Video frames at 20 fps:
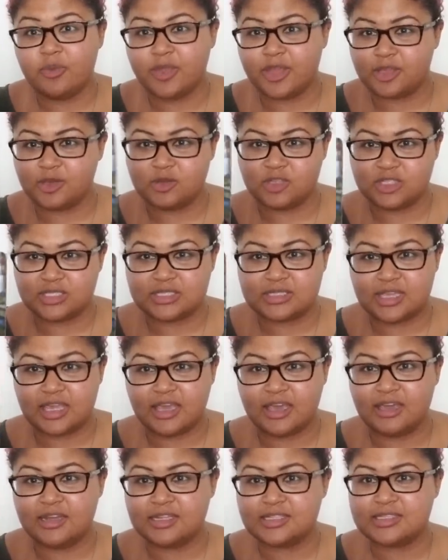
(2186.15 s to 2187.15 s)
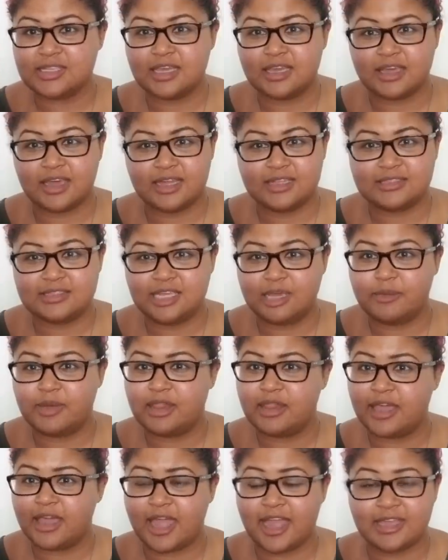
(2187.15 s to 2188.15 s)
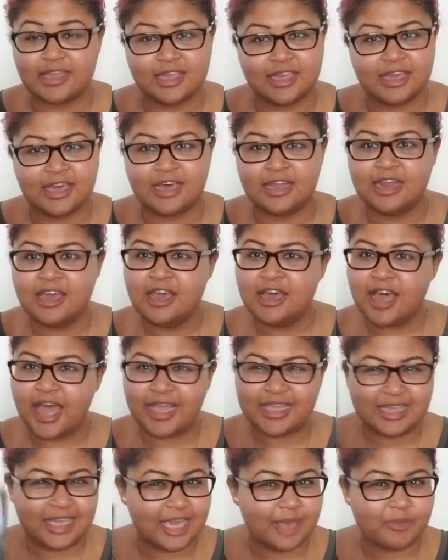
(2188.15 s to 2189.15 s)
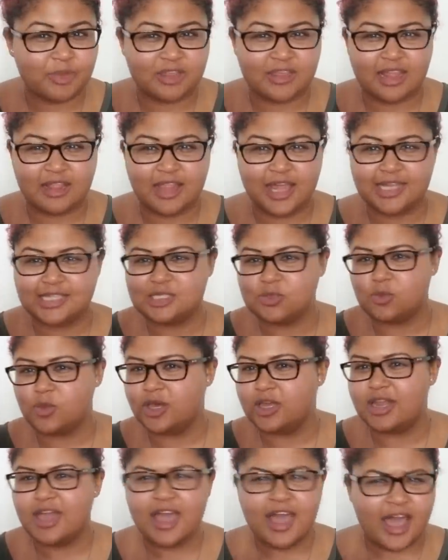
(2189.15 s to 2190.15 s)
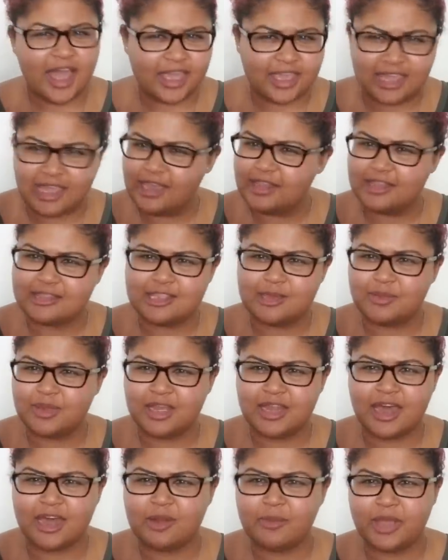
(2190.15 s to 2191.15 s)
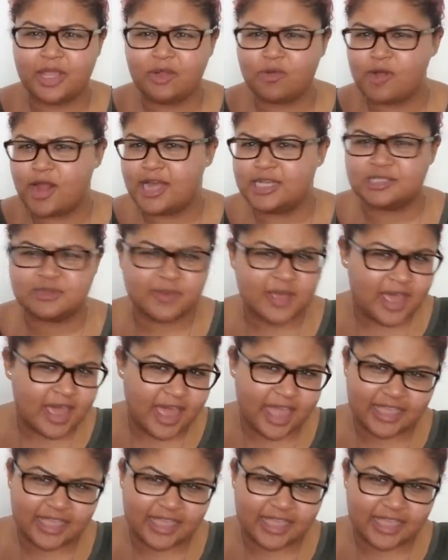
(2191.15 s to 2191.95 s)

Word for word: Like you just can't. And it's like, God damn it. Like I can't, I can't be that last one. I can't let them get out of my grasp.